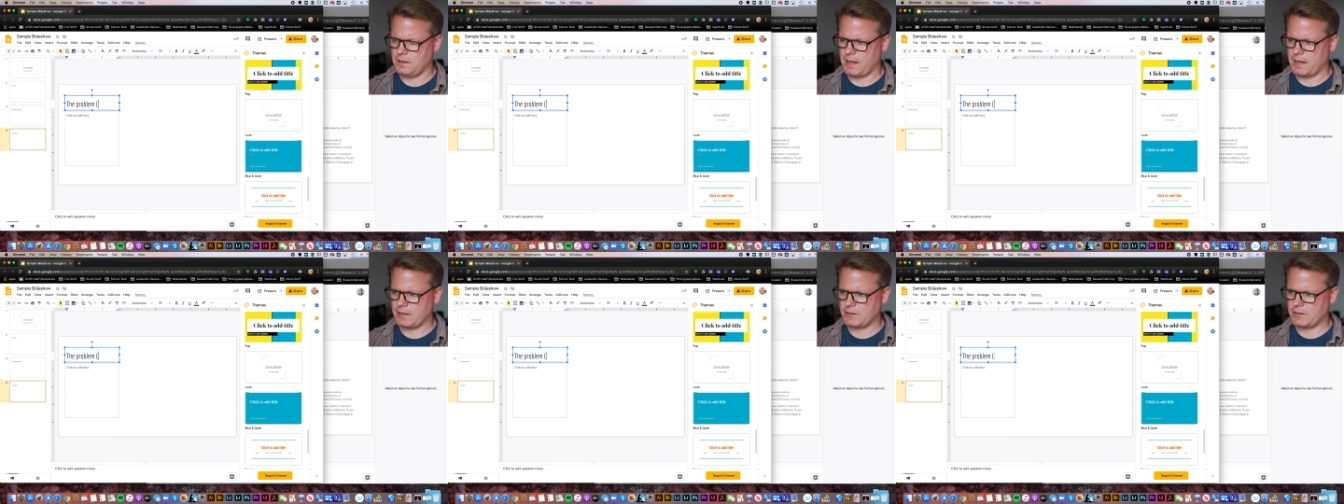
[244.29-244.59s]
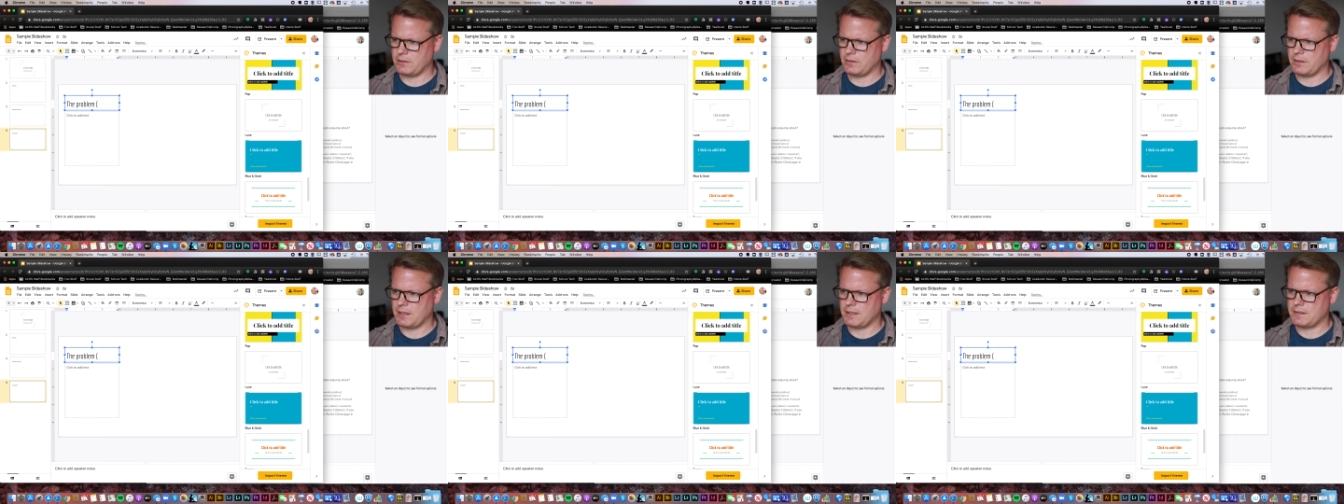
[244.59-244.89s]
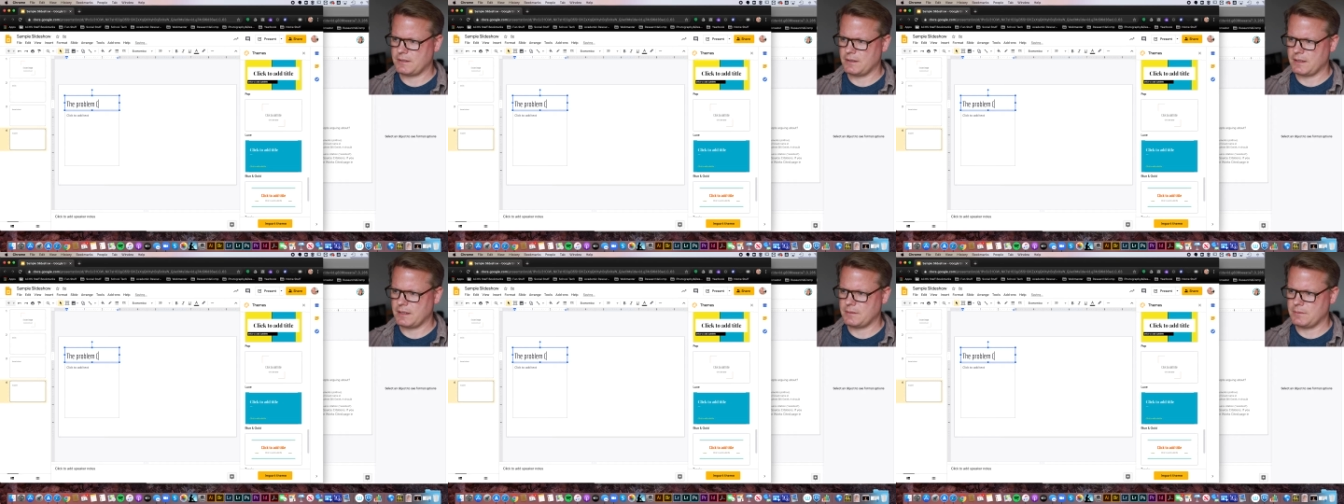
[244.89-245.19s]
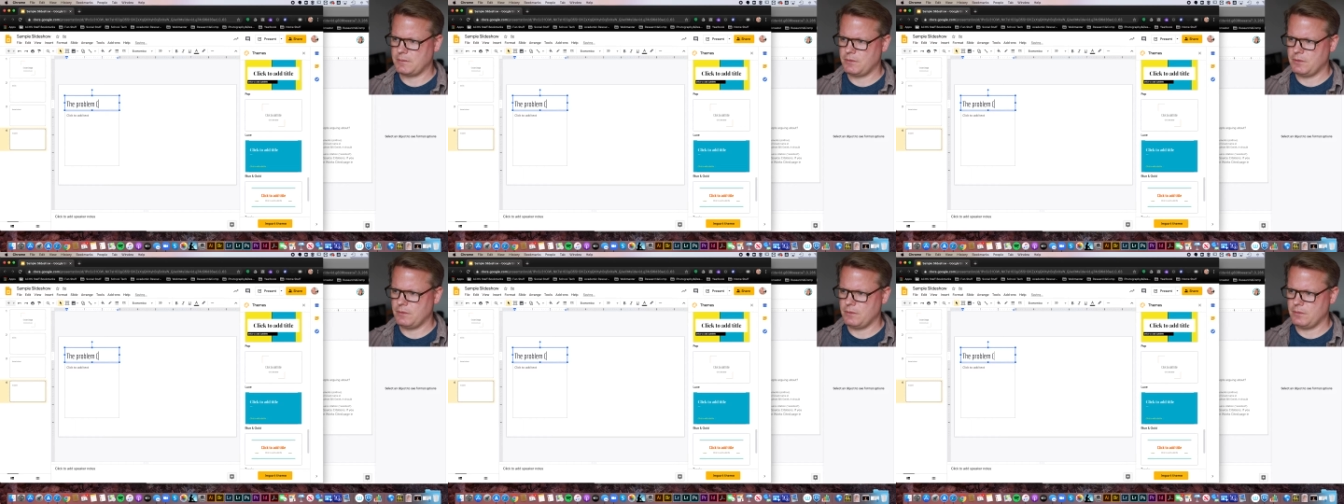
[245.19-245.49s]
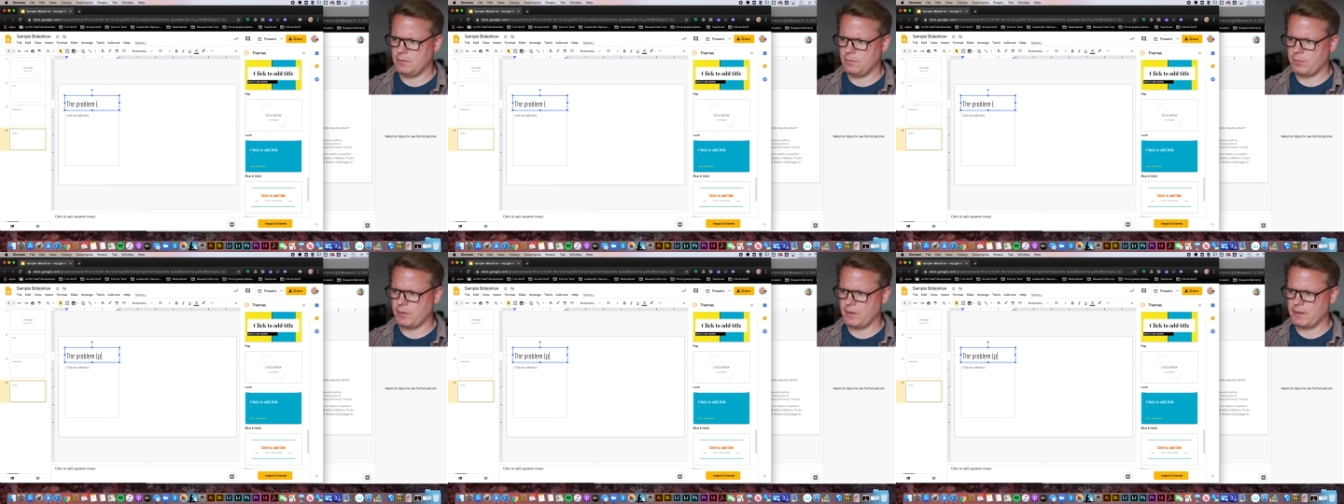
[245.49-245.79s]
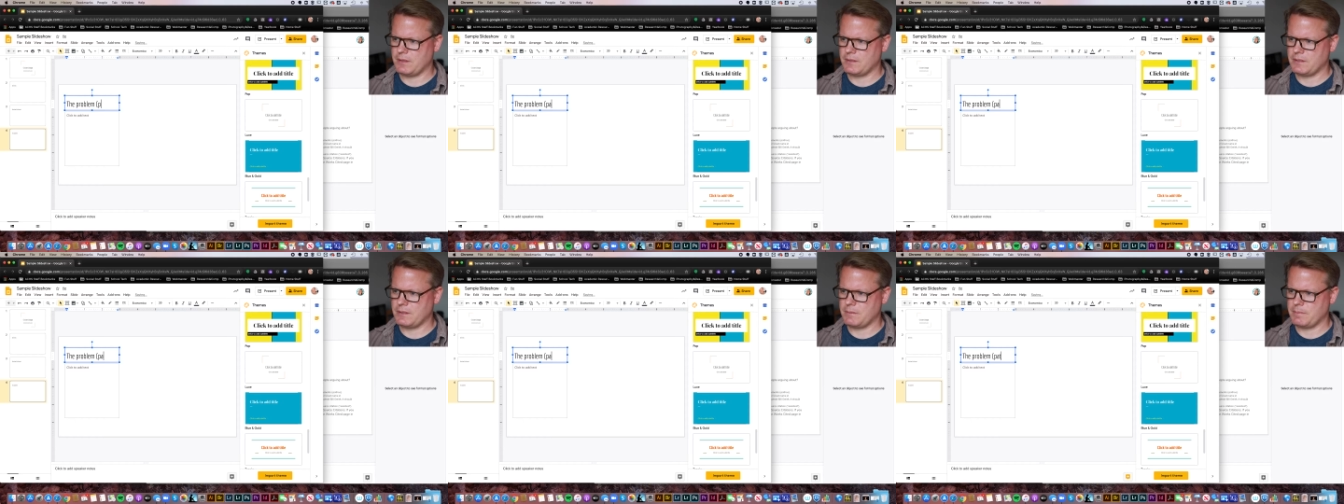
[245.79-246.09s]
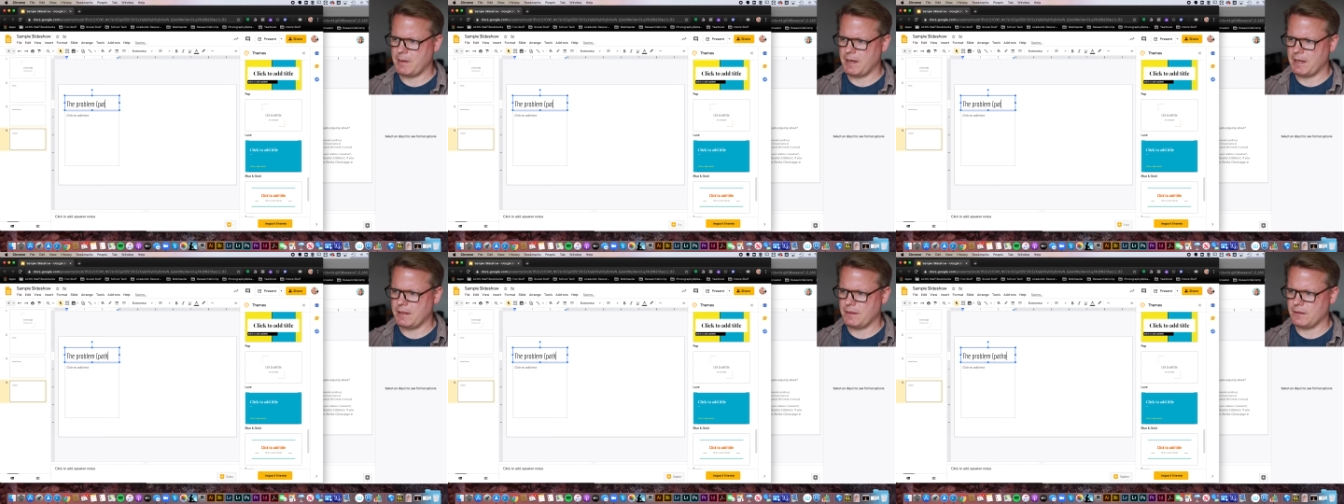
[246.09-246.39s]
Actually, let's do parentheses
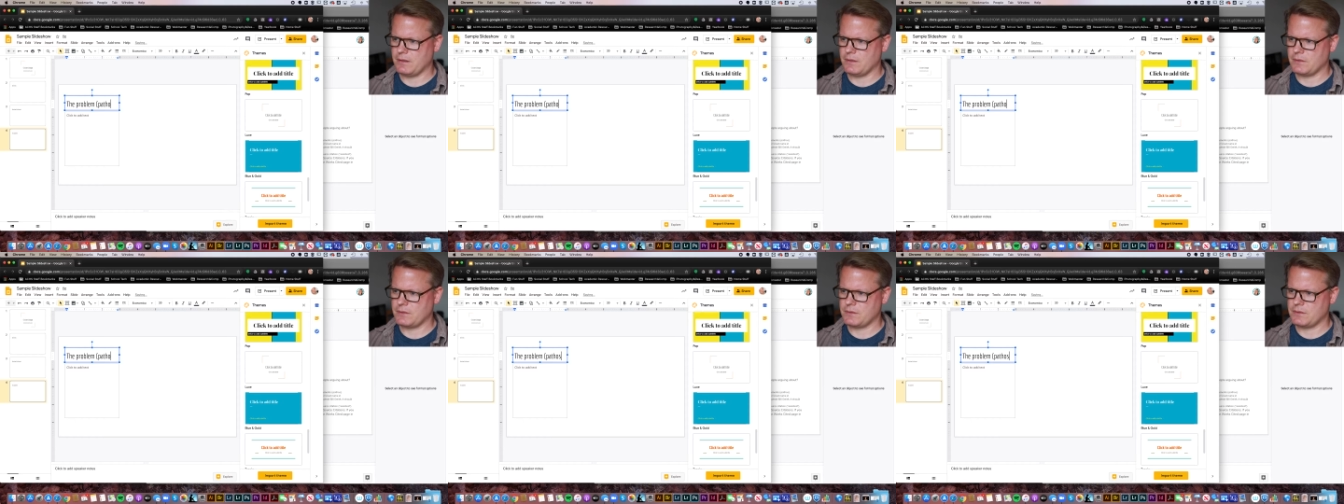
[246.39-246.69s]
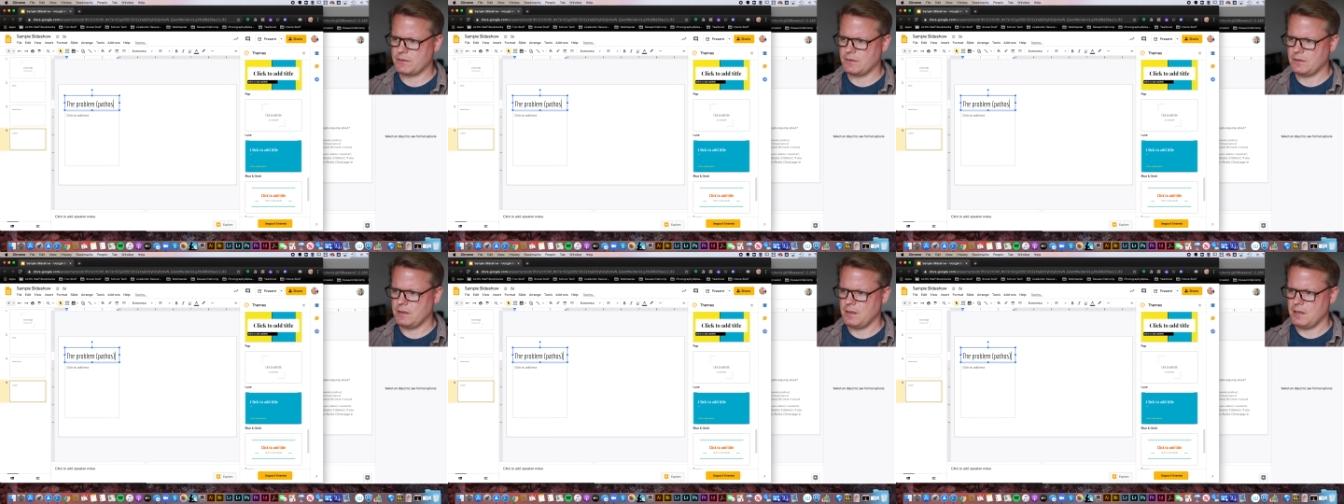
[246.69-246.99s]
pathos.